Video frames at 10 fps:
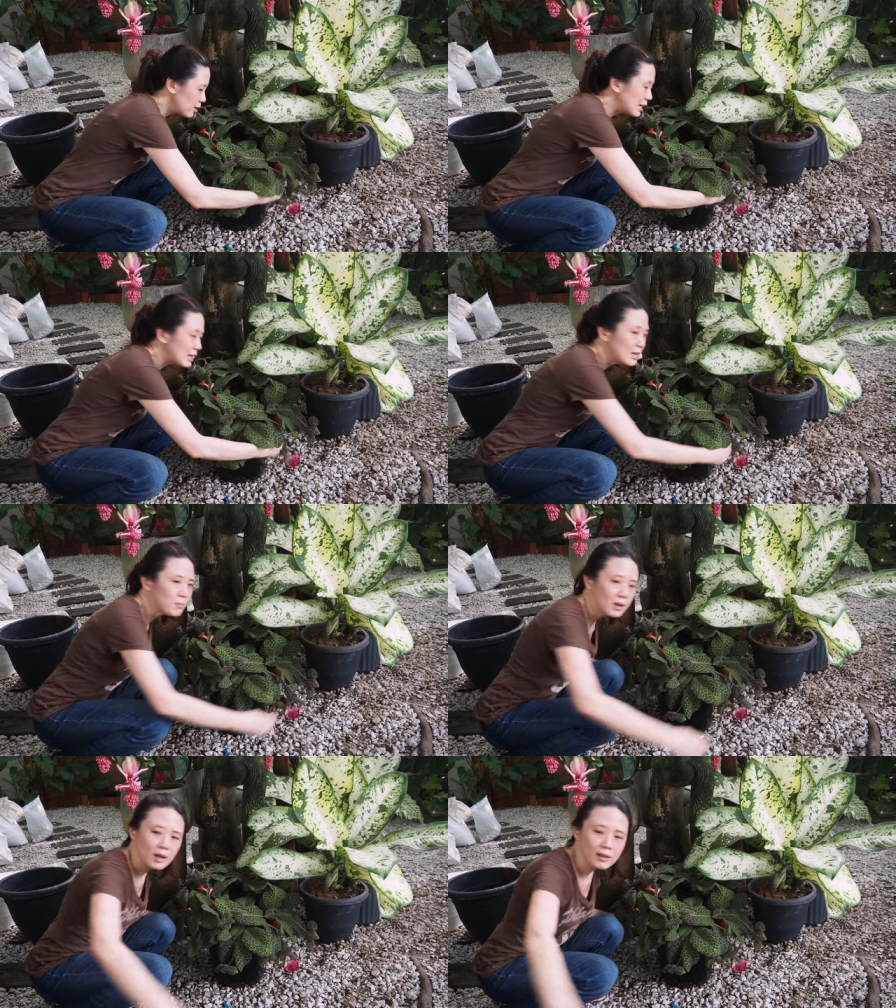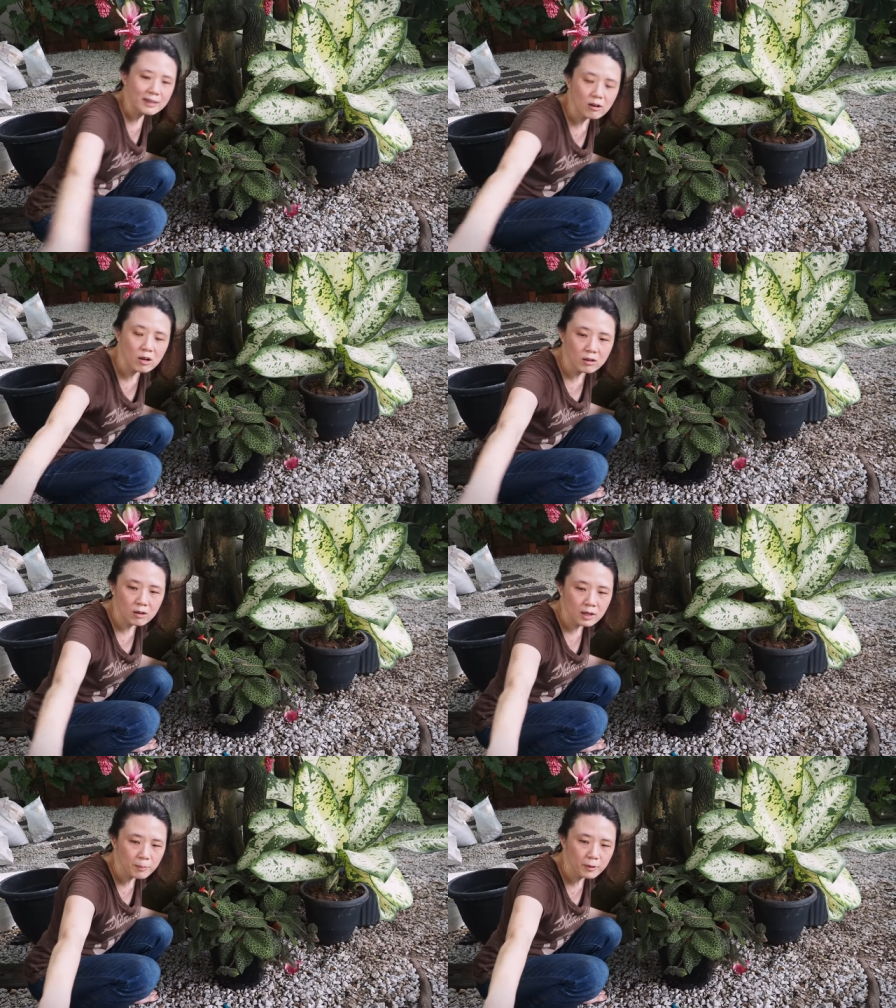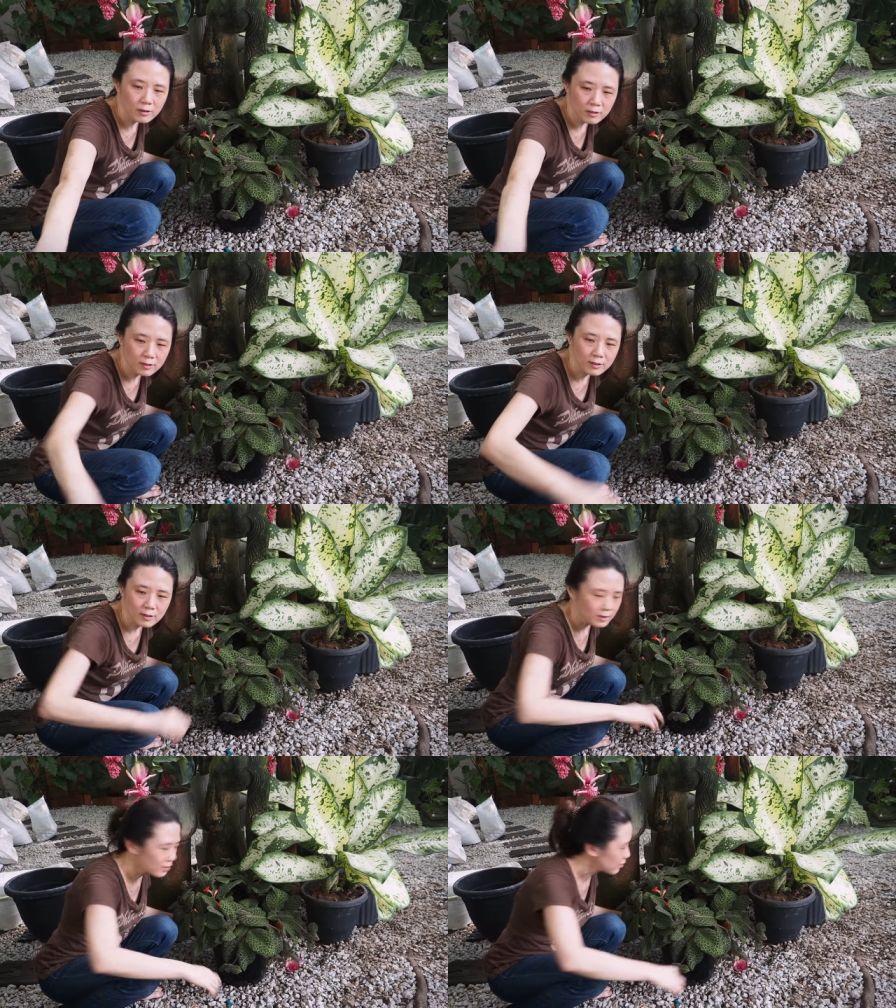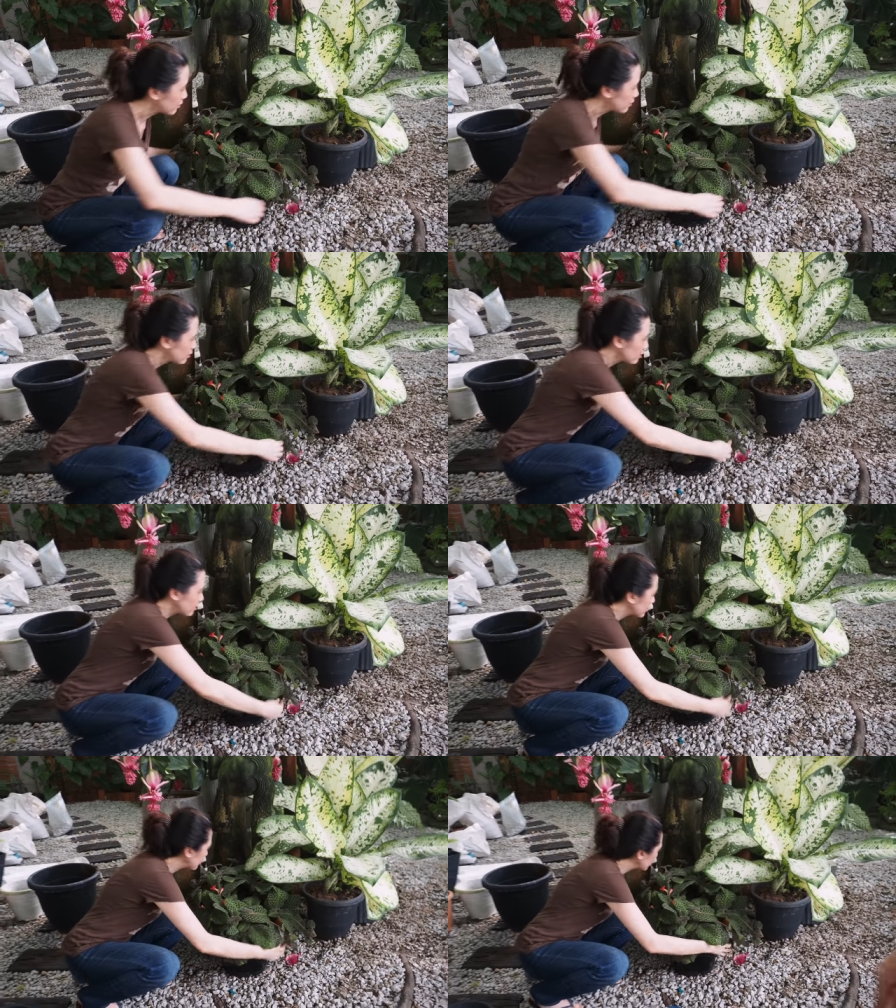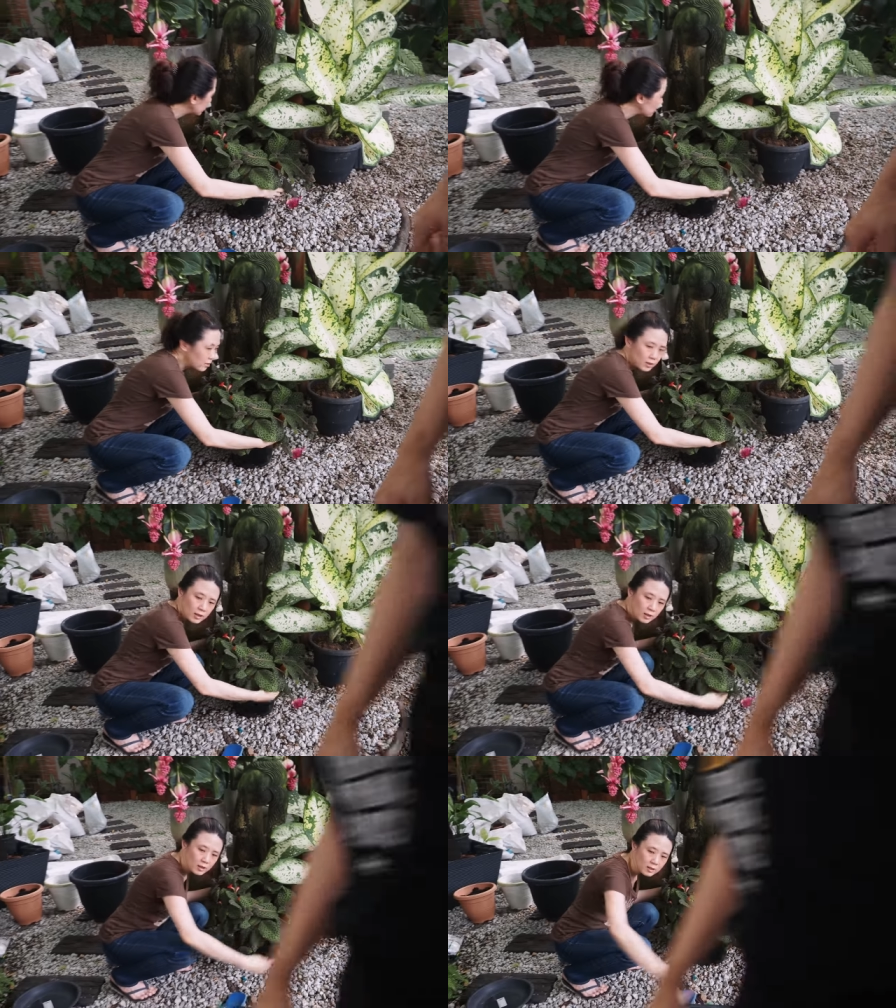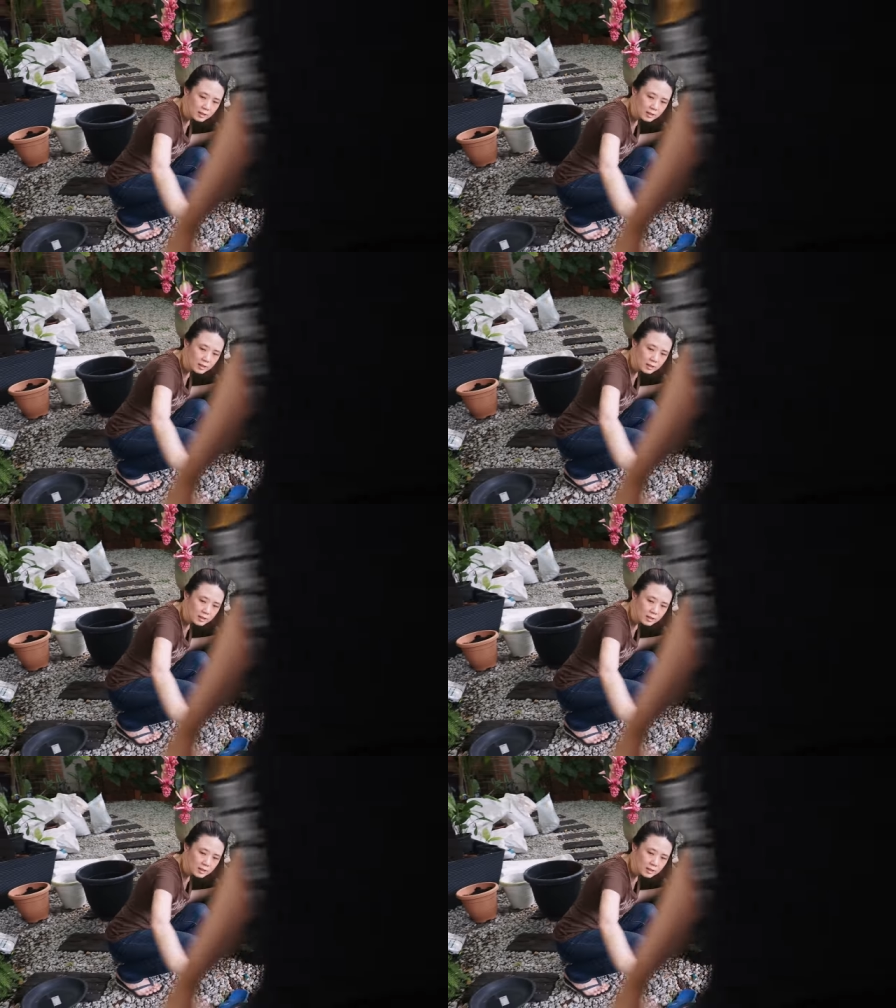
Okay, terracotta pot. Terracotta.